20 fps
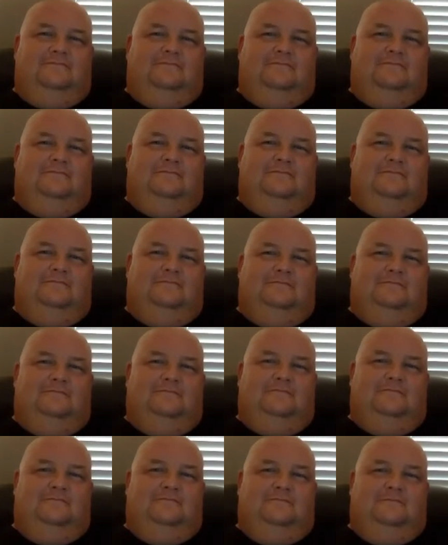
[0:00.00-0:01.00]

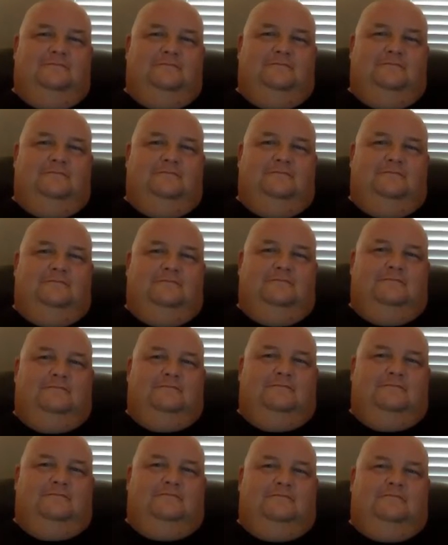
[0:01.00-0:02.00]

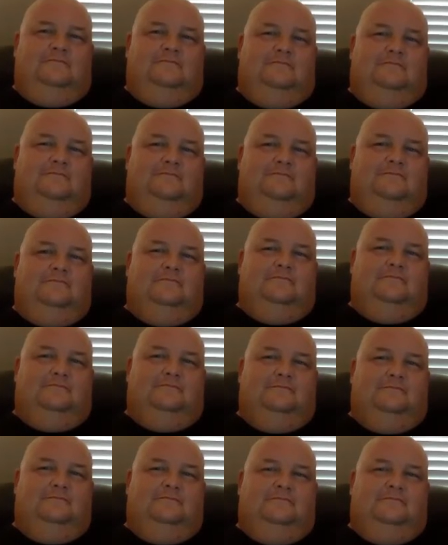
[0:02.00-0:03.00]

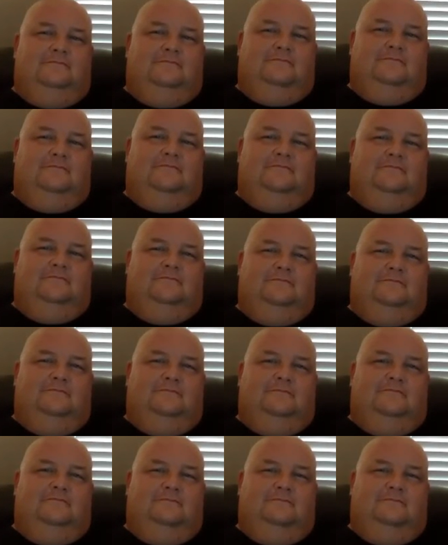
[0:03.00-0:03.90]
[no speech]